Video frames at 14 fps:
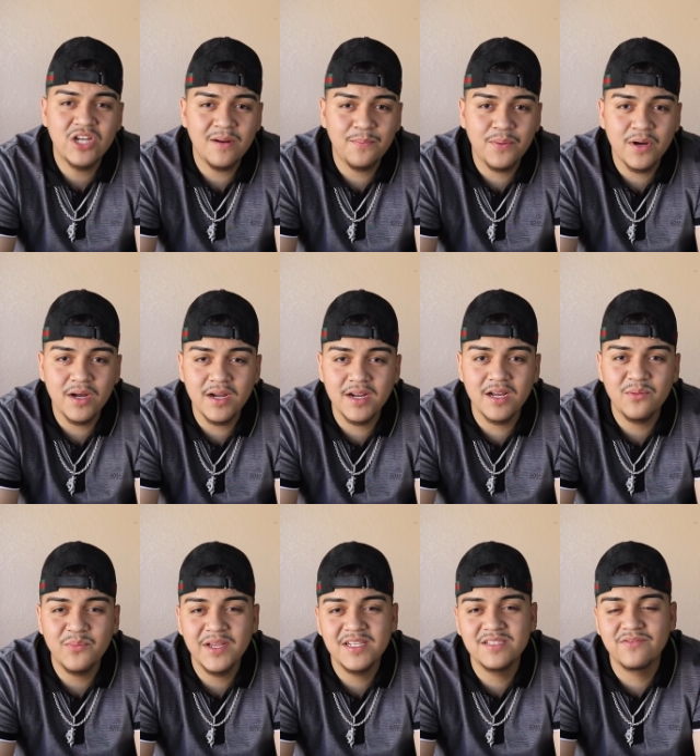try to put a good
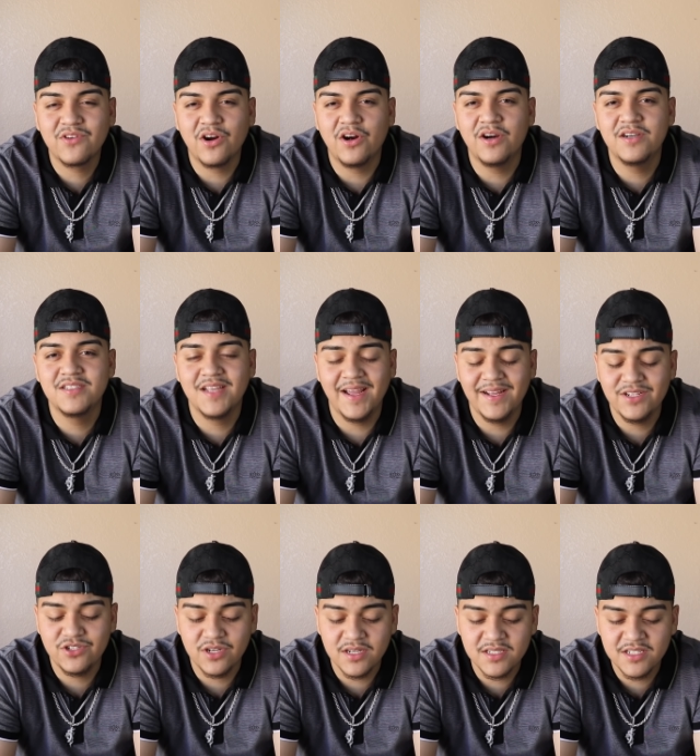mix of cars and
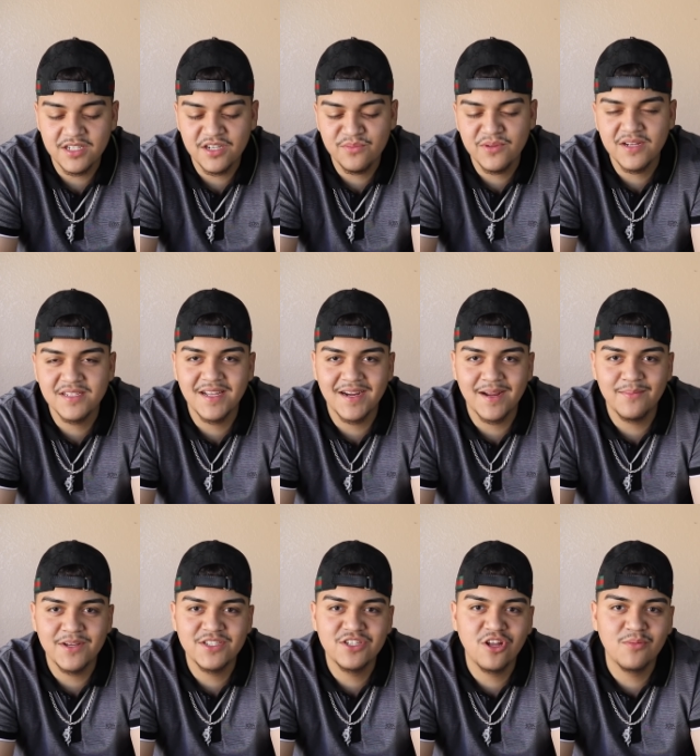trucks in here because like I
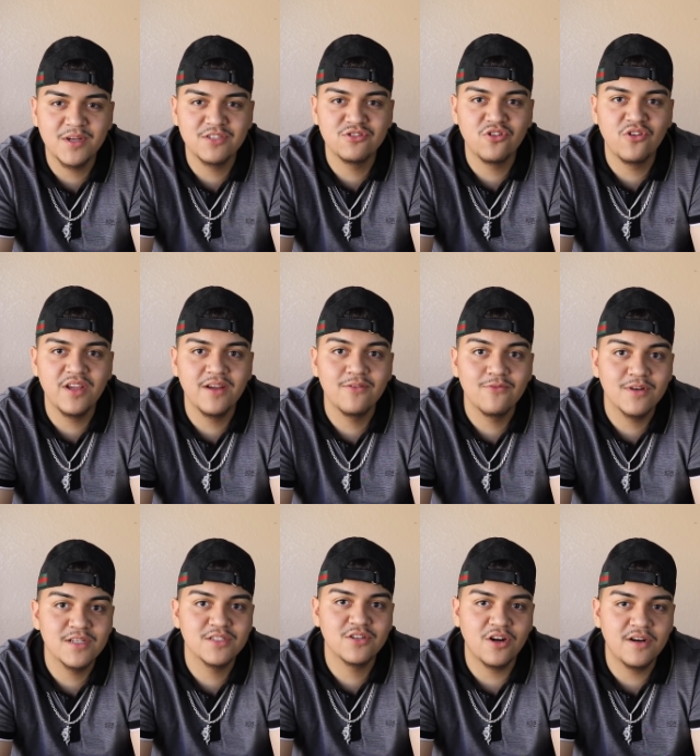mentioned on my story, it
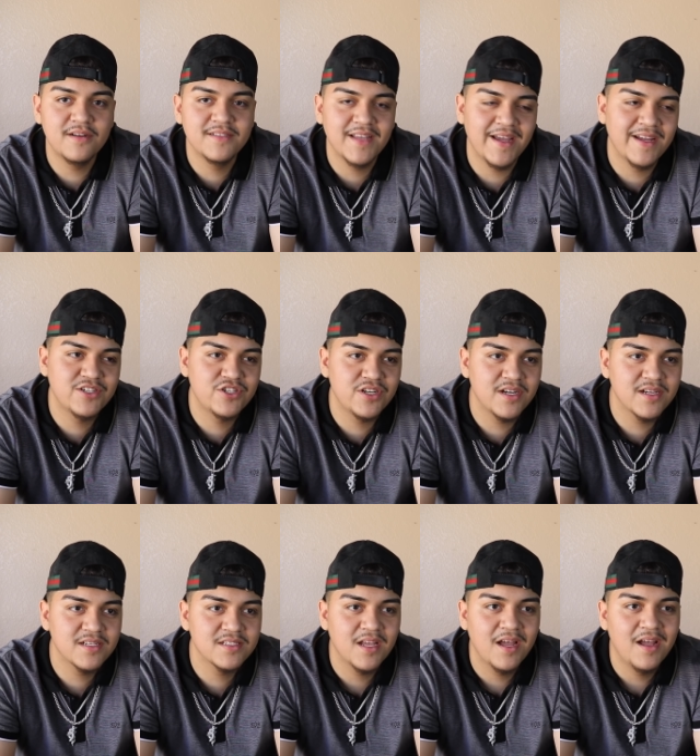was cars and
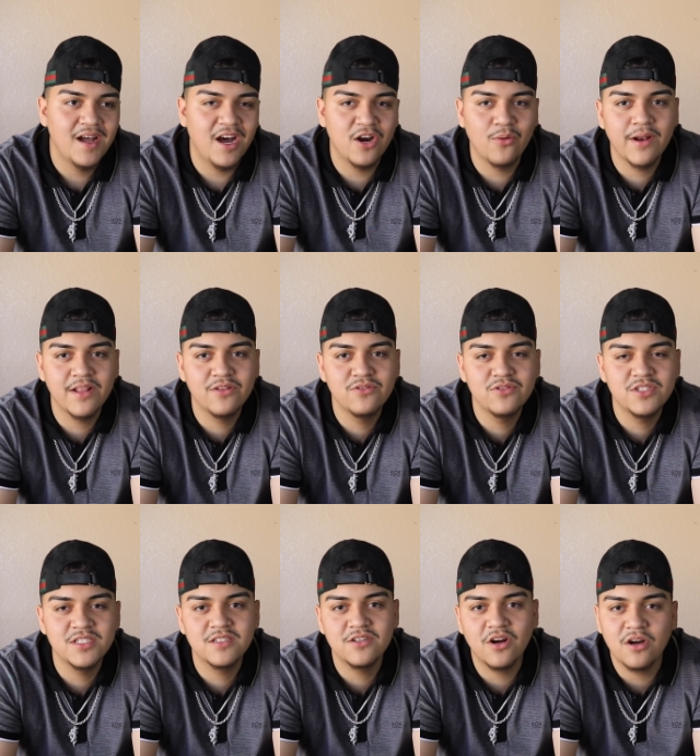trucks. I don't want to do
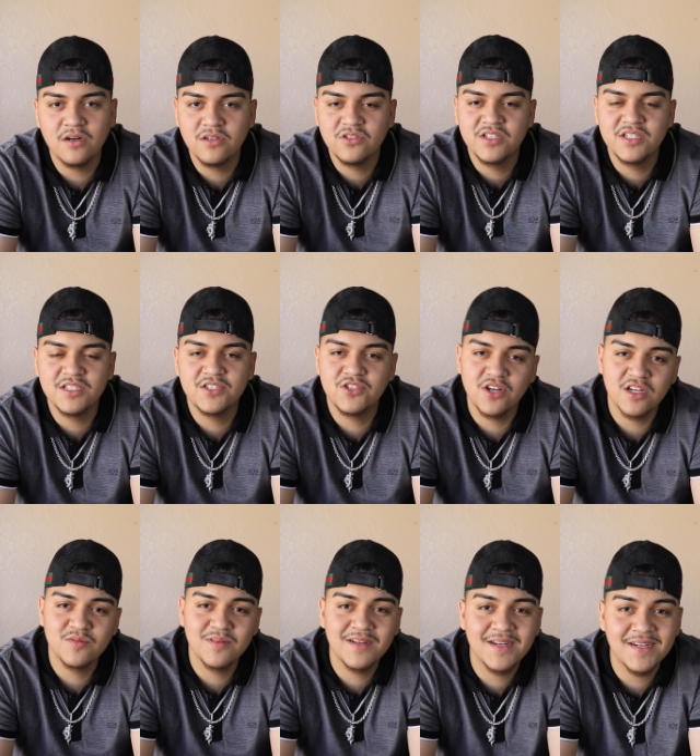just cars or just trucks
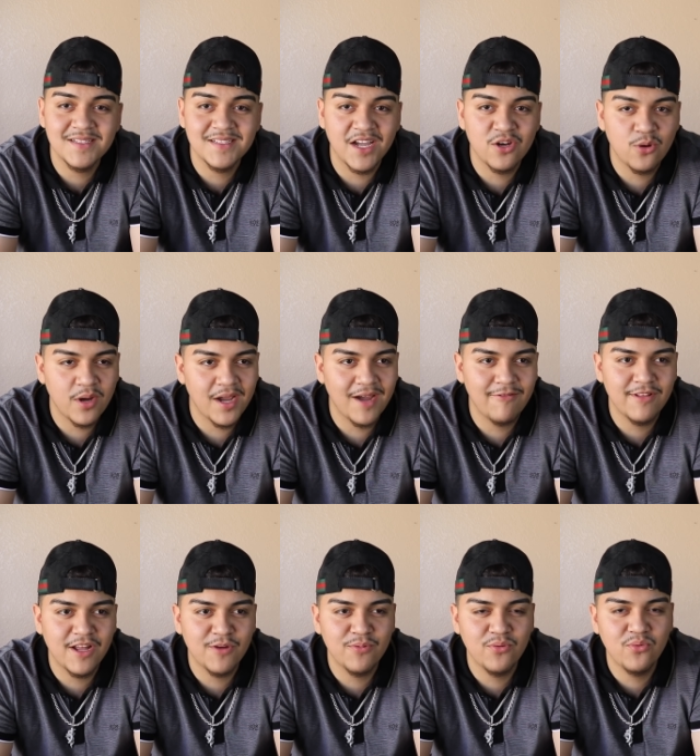because I know I have a
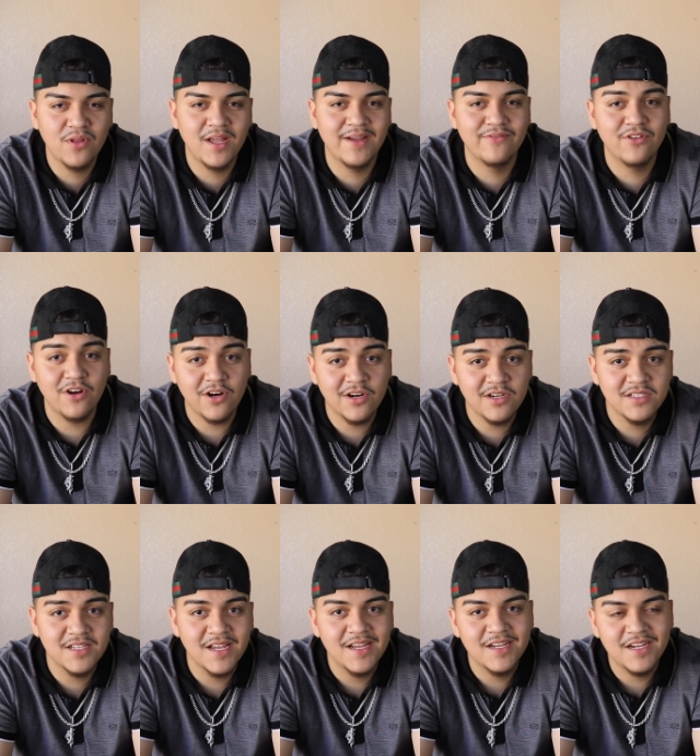lot of people that have cars
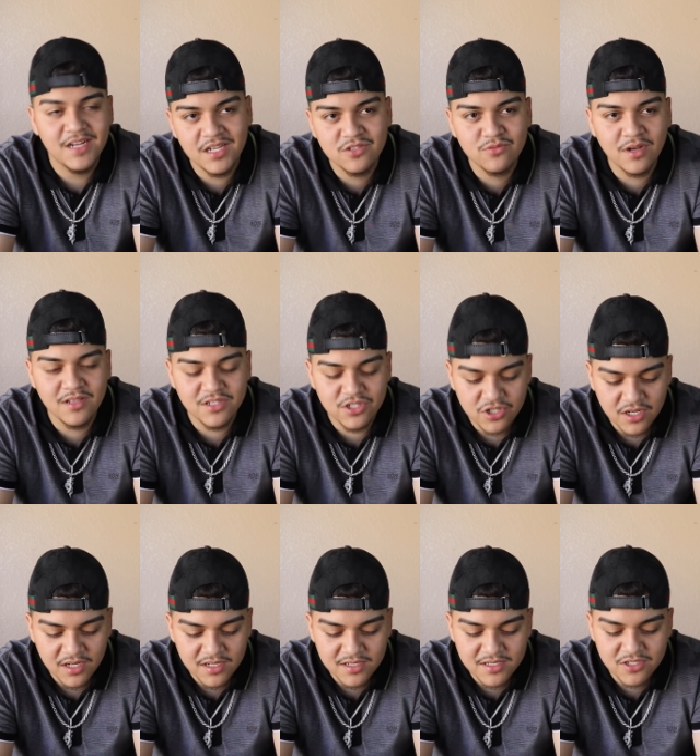as well as
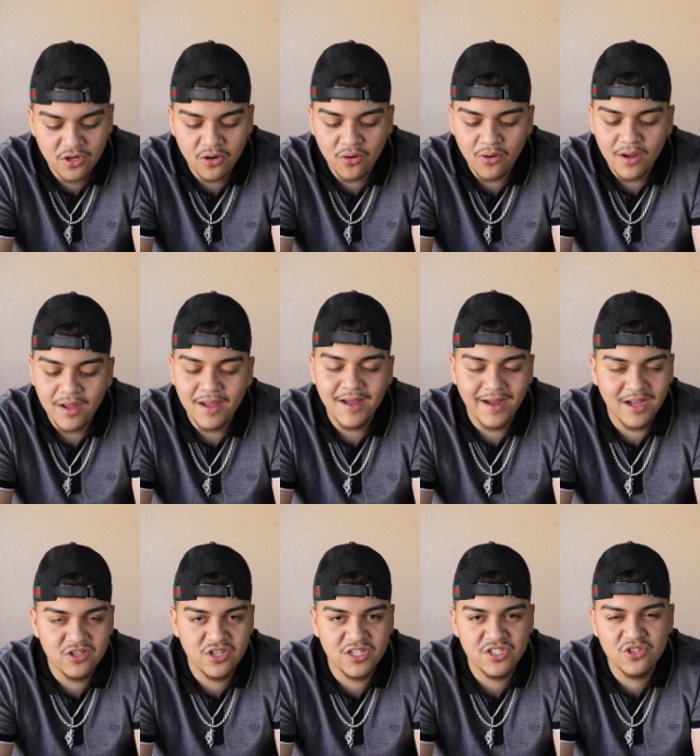trucks. So I
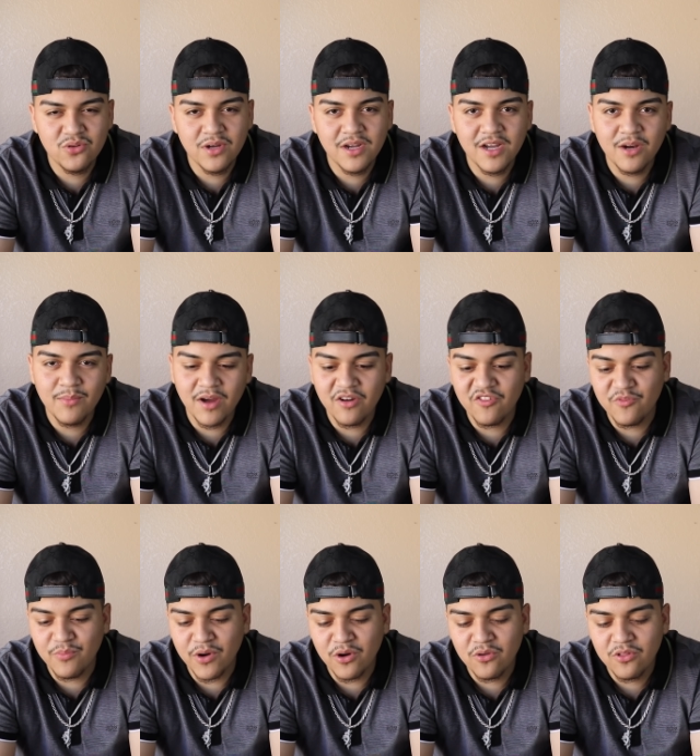tried to do a good amount of
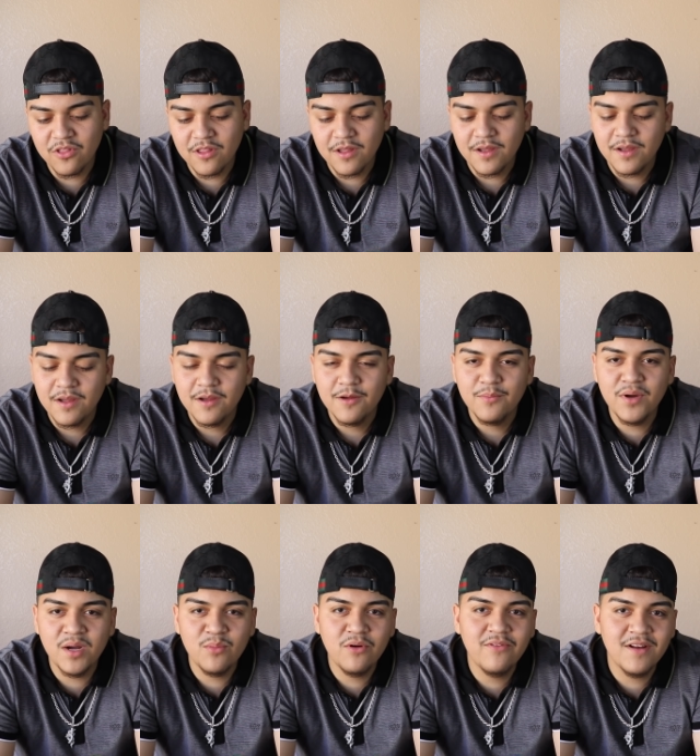both.
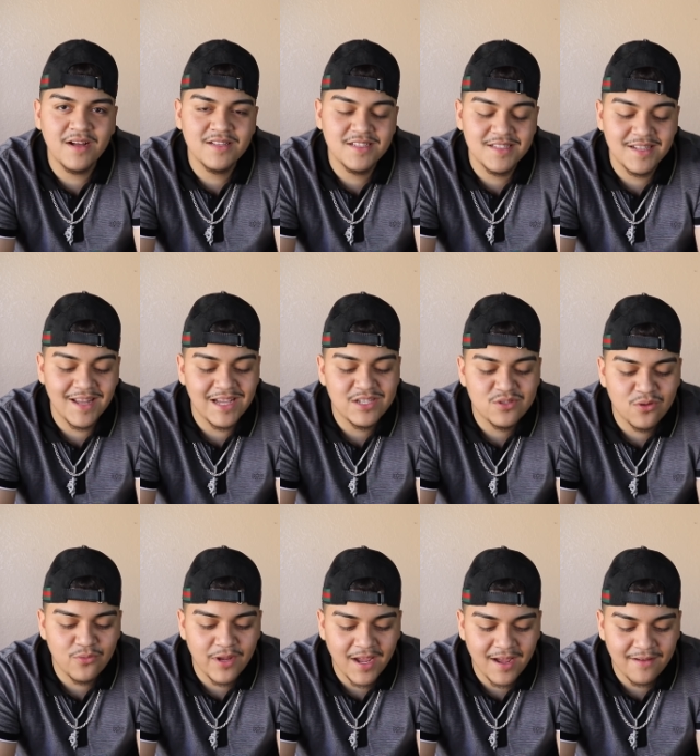But moving on to the next one,
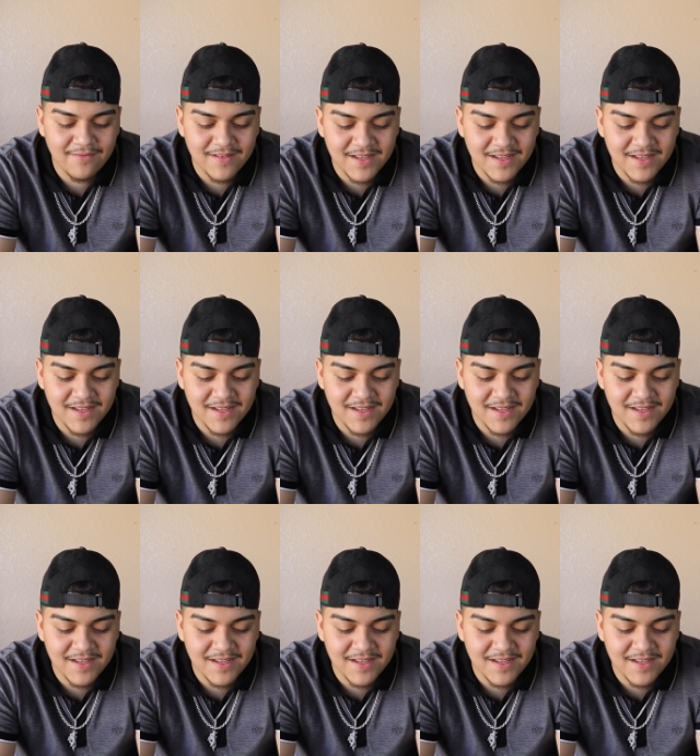we have